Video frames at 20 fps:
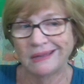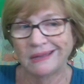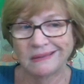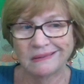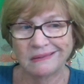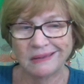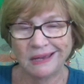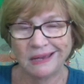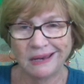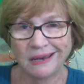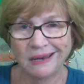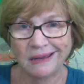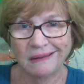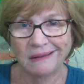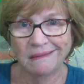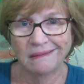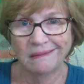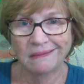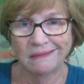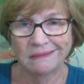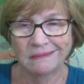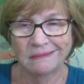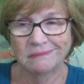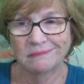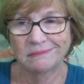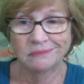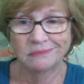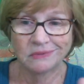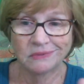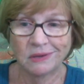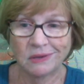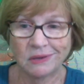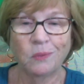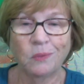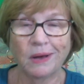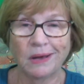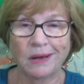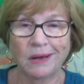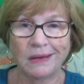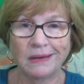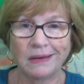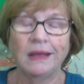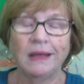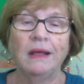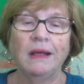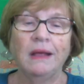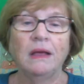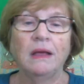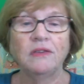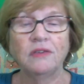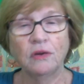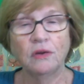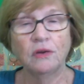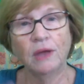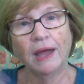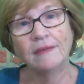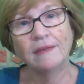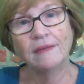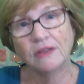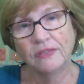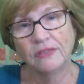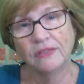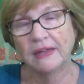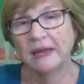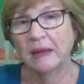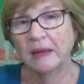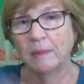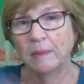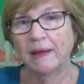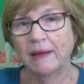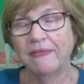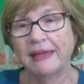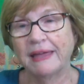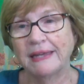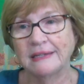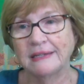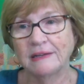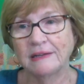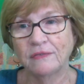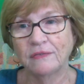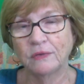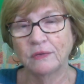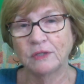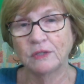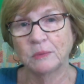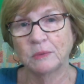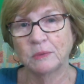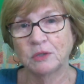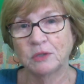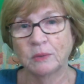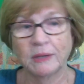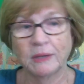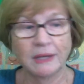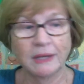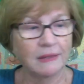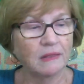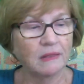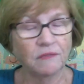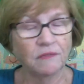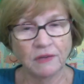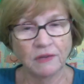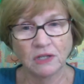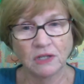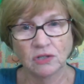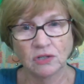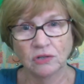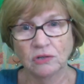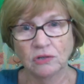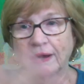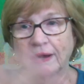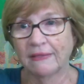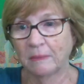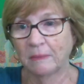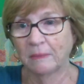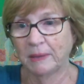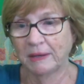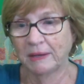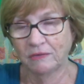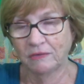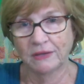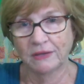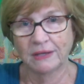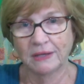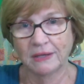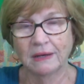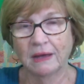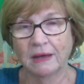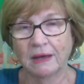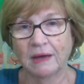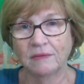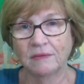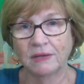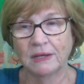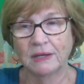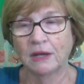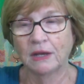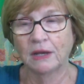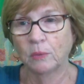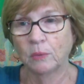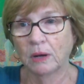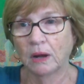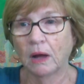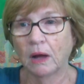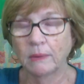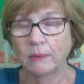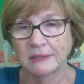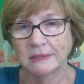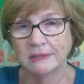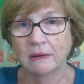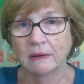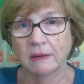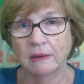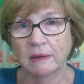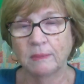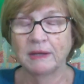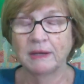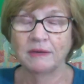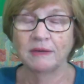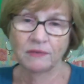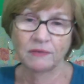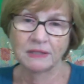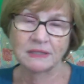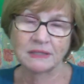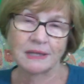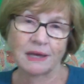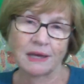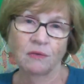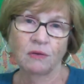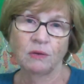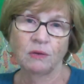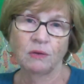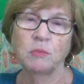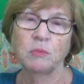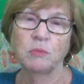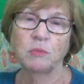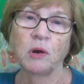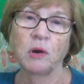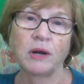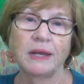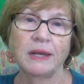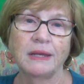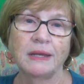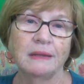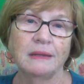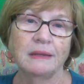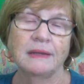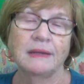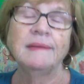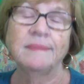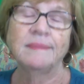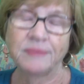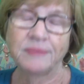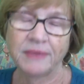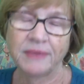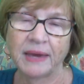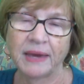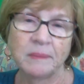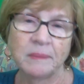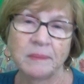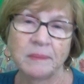a seat heater. So what? So you have to think about that difference between the feature and the benefit of it. And you want to always talk in benefits. I agree with Marnie. Yeah.